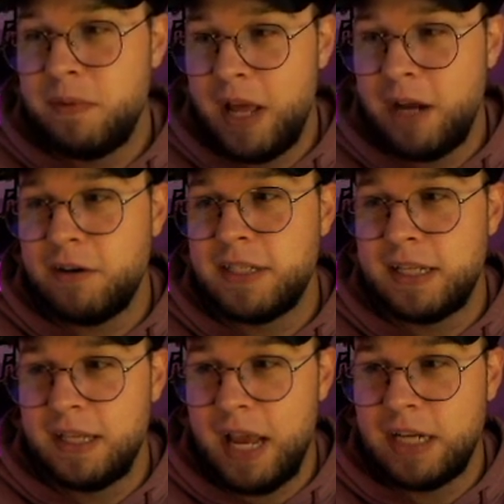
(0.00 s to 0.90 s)
player
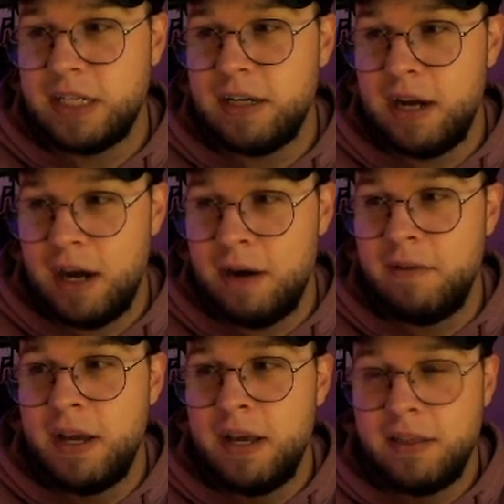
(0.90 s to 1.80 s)
selection
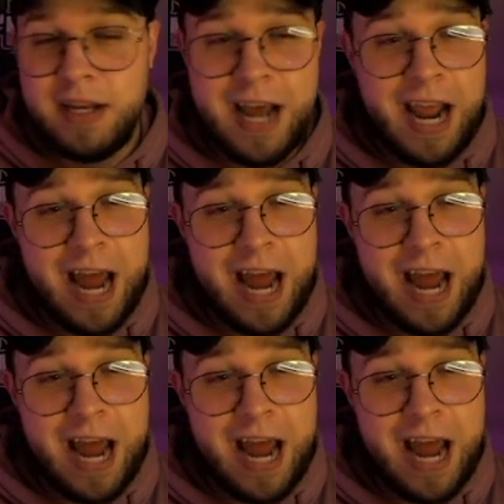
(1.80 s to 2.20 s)
of the night.